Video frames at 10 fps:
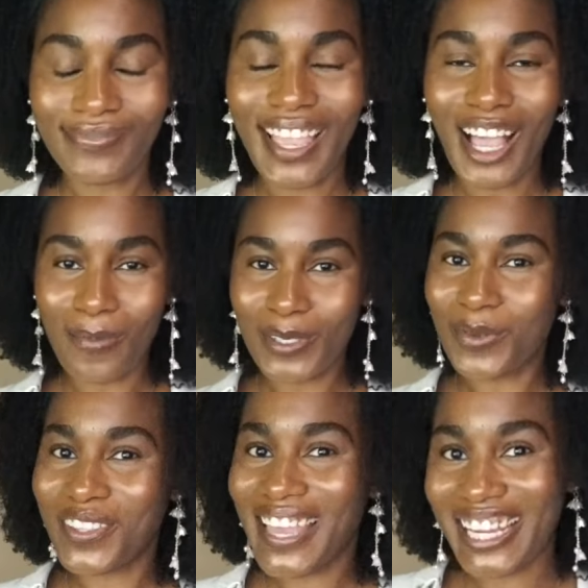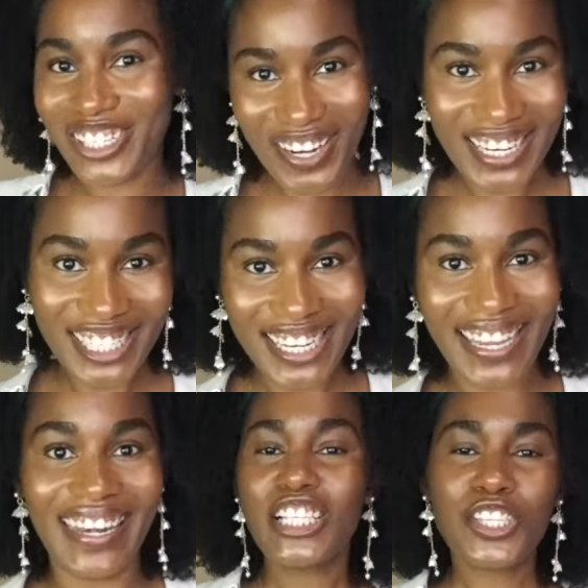Helps you with
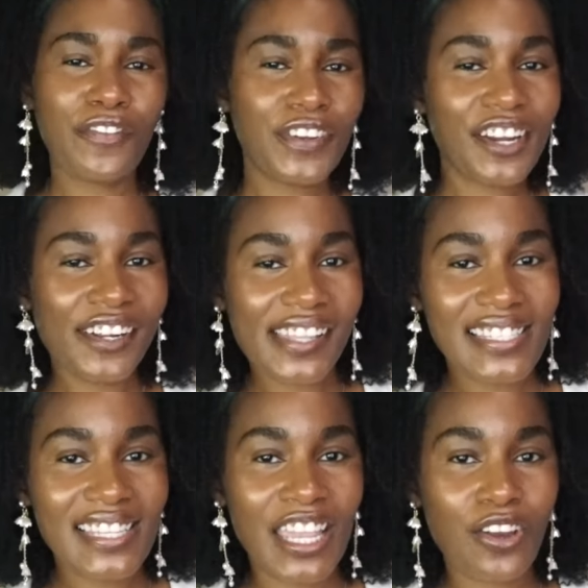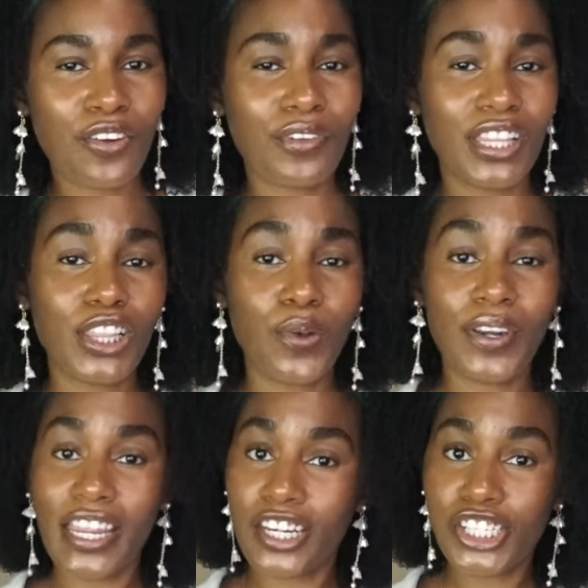hydration. So if you're currently sick or really low in
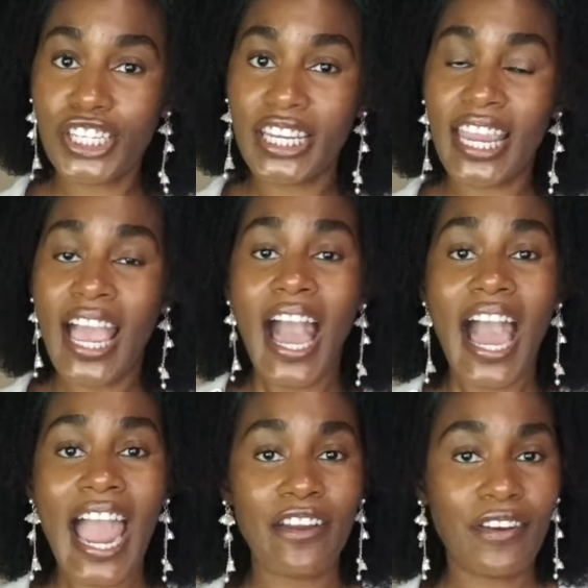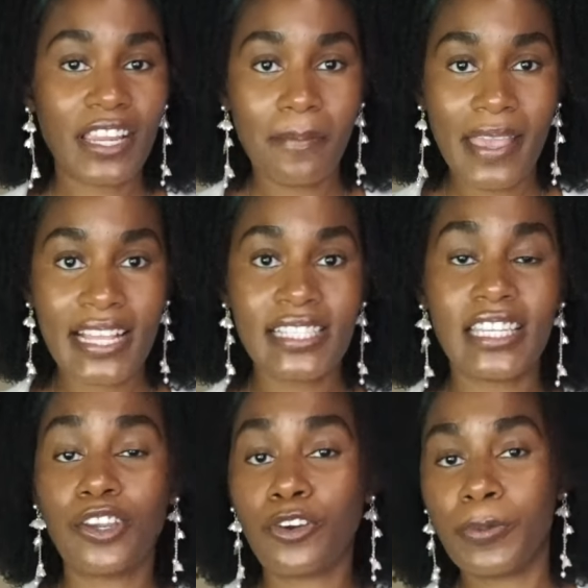energy, I recommend
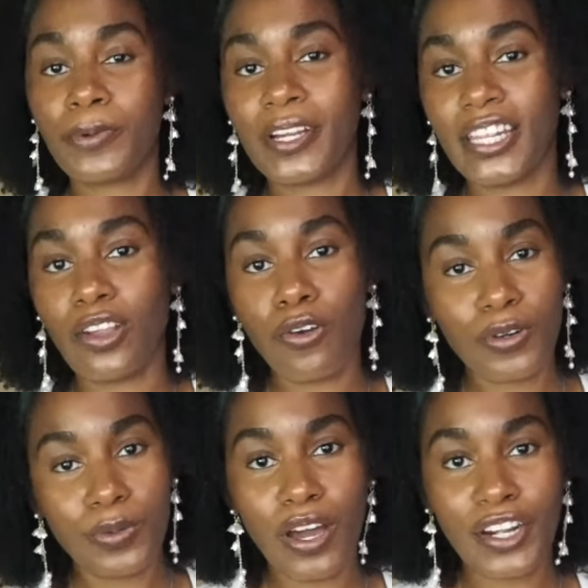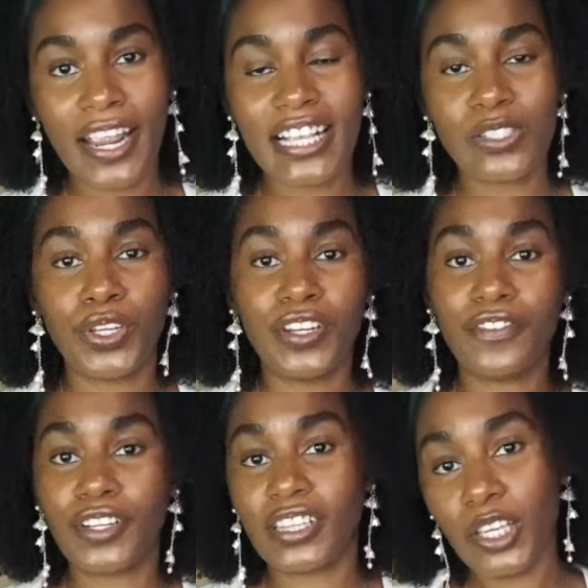incorporating Oka water as one of
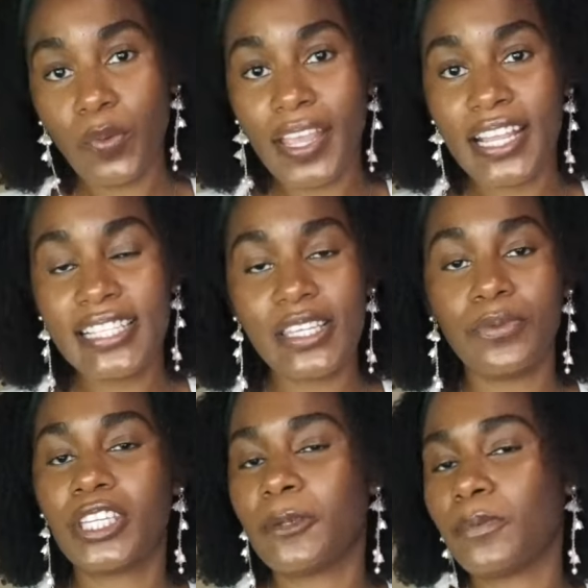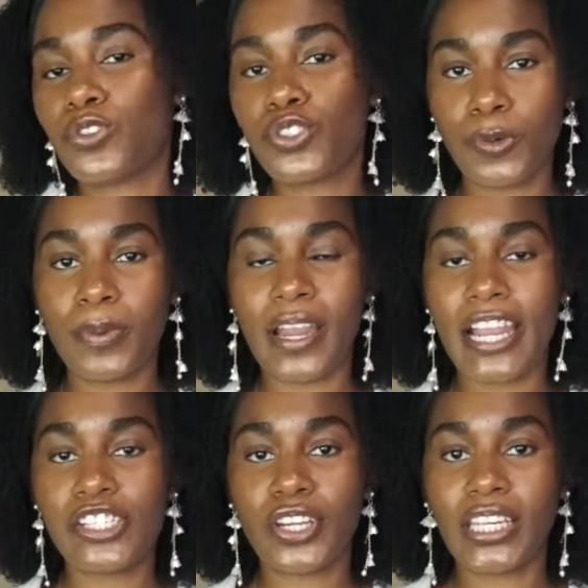your liquids. It will keep you super
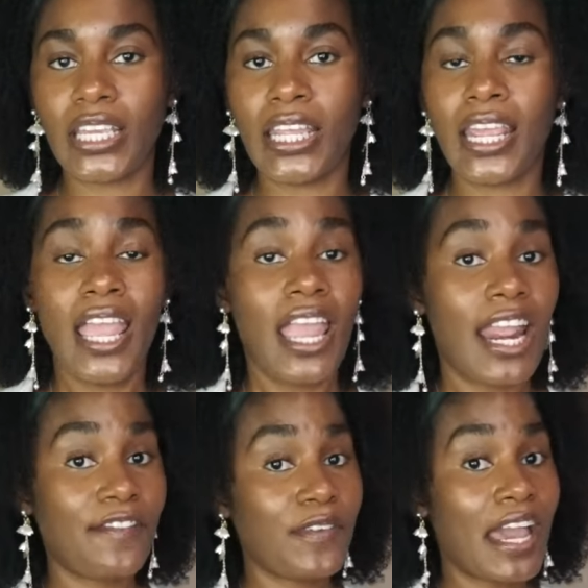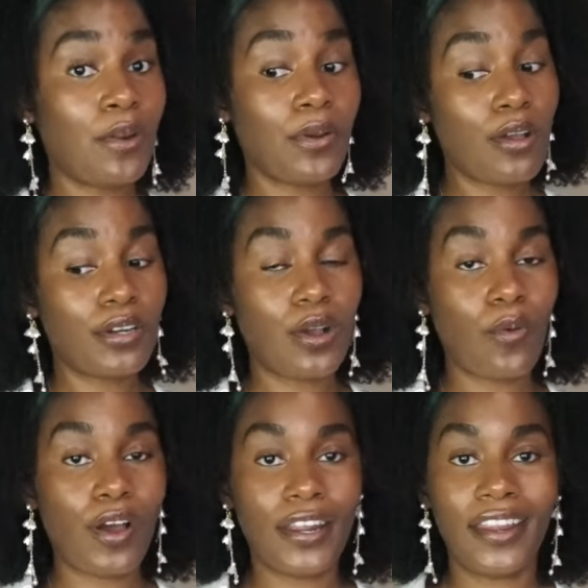hydrated, and if you add it with coconut
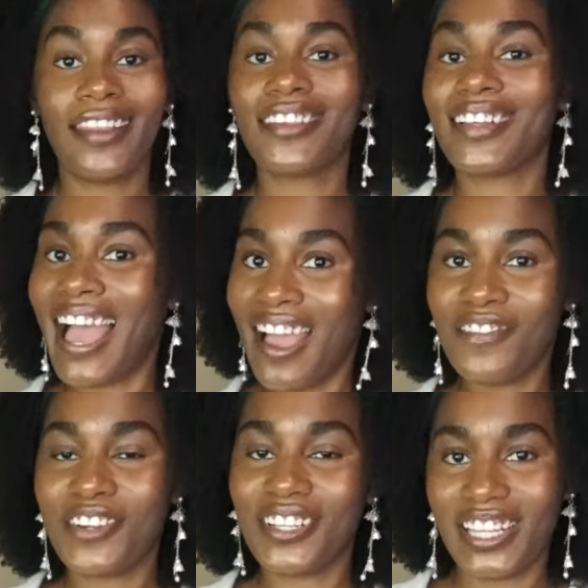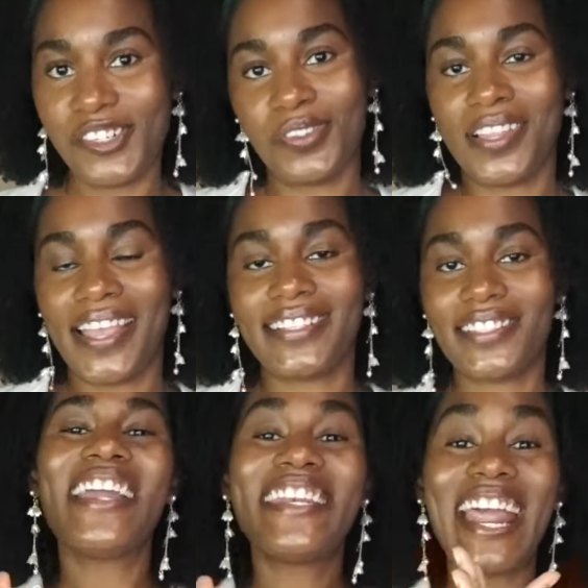water, you'll have your
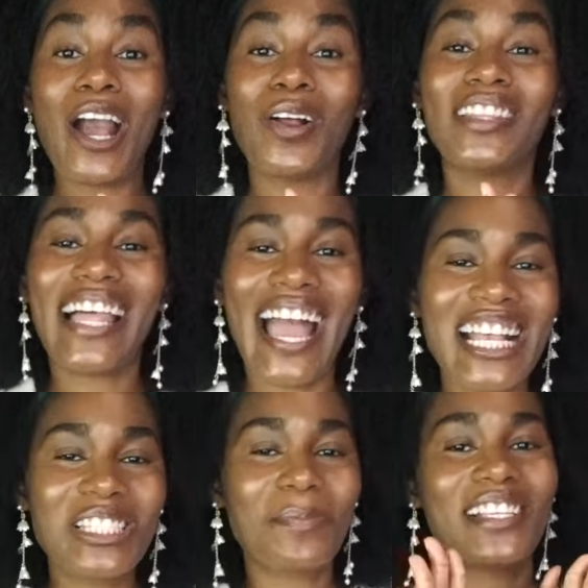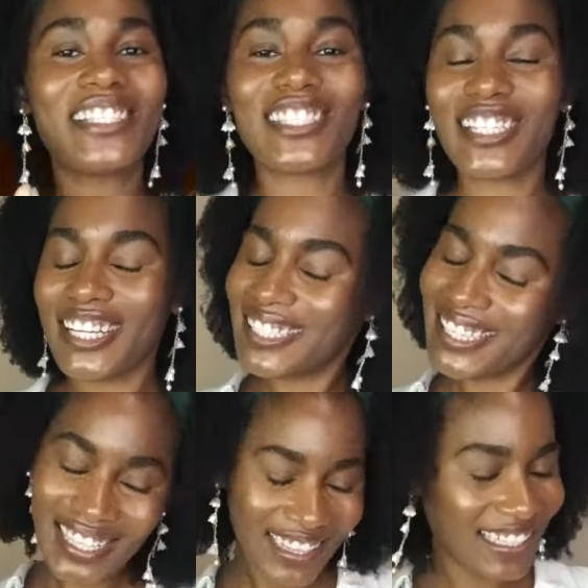electrolytes. Now, last but
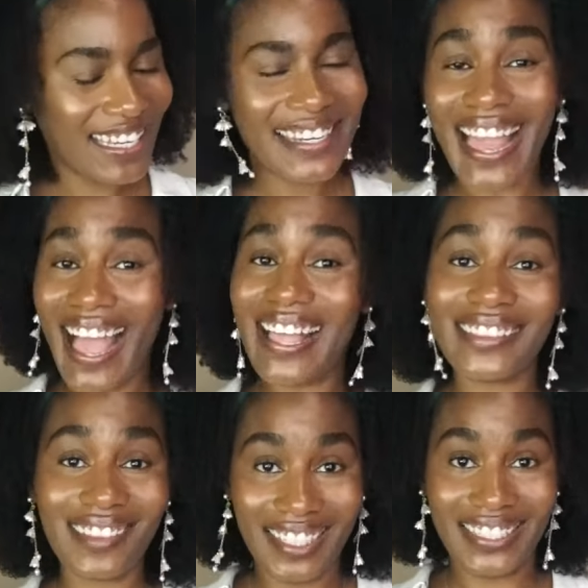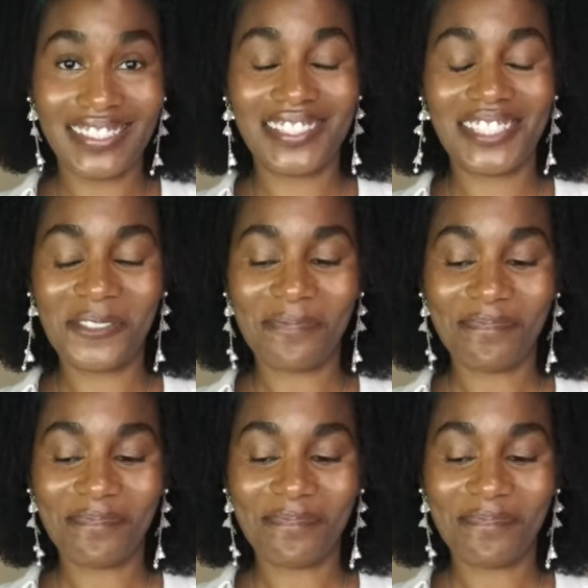certainly not least,